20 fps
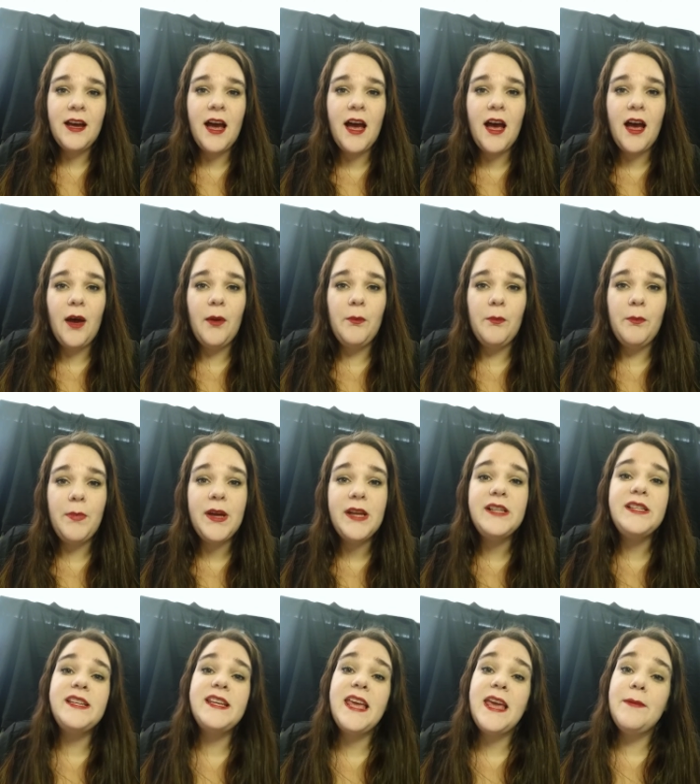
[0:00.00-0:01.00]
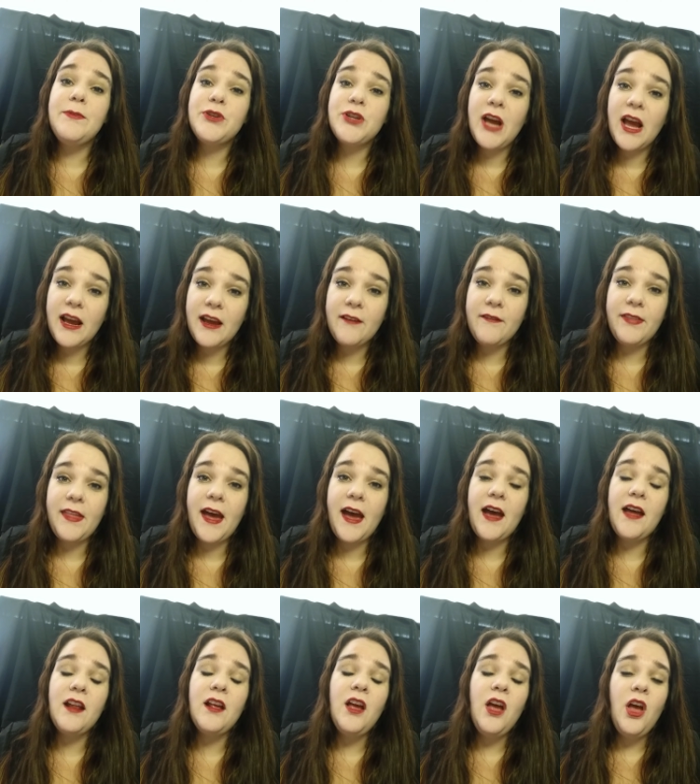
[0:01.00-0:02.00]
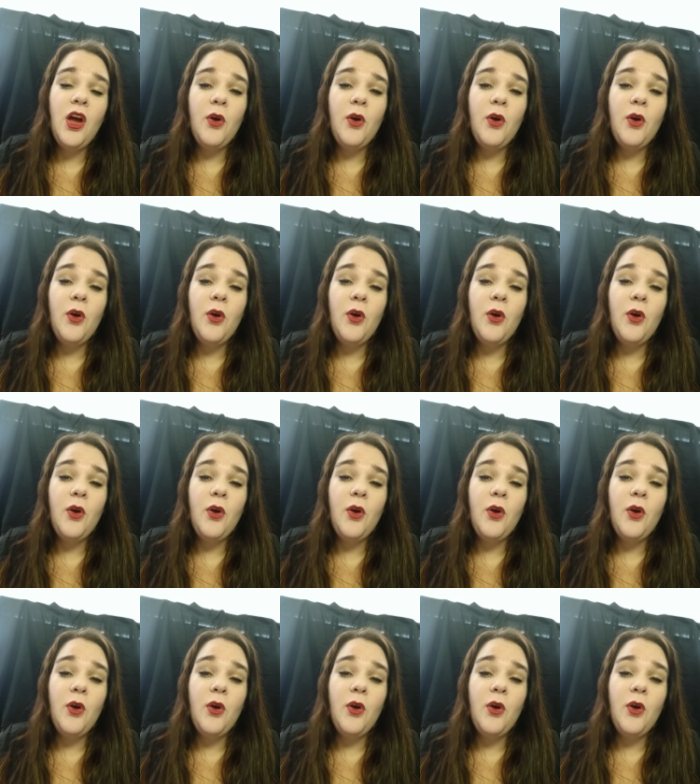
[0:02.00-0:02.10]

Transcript: um, but keep track of that